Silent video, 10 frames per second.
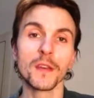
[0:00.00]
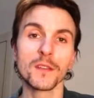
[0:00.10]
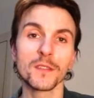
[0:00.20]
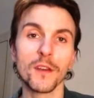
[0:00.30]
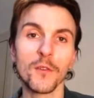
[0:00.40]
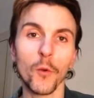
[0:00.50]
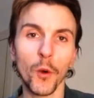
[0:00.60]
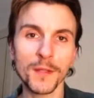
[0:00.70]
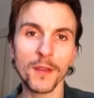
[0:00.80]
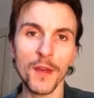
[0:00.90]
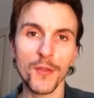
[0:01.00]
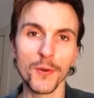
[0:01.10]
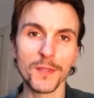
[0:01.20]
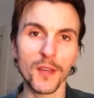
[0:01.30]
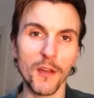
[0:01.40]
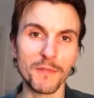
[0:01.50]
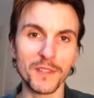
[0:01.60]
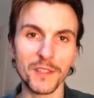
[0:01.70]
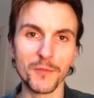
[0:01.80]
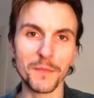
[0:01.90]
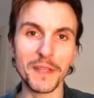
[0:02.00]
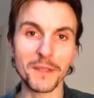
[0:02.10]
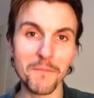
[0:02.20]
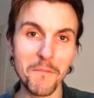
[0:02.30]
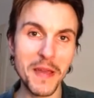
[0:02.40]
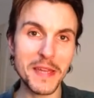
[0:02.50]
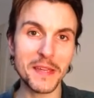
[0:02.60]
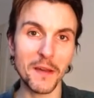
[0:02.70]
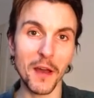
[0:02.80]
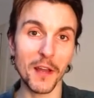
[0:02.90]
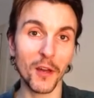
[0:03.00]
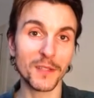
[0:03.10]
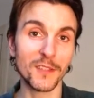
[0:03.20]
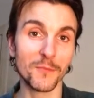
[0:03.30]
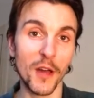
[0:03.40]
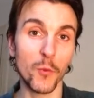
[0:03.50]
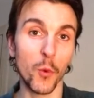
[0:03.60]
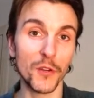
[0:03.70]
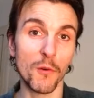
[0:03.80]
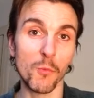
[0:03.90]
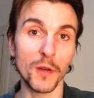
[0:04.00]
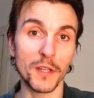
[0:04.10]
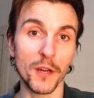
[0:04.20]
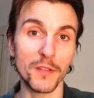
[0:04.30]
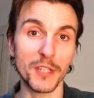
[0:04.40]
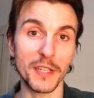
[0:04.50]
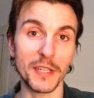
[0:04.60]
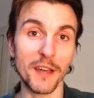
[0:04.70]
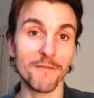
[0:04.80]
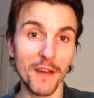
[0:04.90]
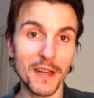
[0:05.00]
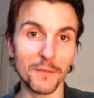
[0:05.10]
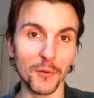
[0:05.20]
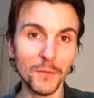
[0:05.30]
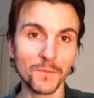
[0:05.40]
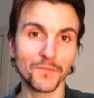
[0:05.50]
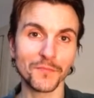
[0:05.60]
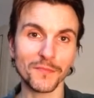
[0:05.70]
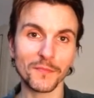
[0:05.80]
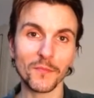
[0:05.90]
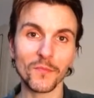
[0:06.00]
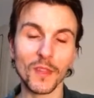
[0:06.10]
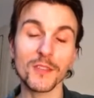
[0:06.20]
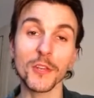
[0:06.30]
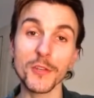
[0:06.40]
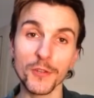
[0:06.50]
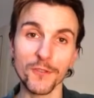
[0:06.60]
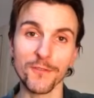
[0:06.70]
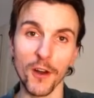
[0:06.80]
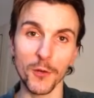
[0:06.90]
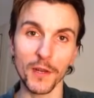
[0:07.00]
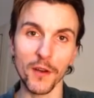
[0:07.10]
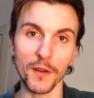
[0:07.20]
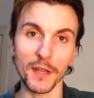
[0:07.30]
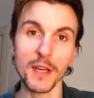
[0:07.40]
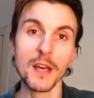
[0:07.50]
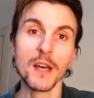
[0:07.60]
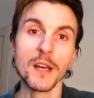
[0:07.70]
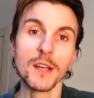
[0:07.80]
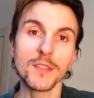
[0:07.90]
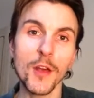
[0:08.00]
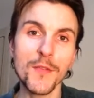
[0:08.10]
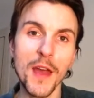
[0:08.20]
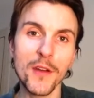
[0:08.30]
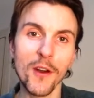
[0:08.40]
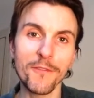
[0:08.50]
So what I thought I would do would be to make a lot of my one-on-one coaching available so you can follow along. So there are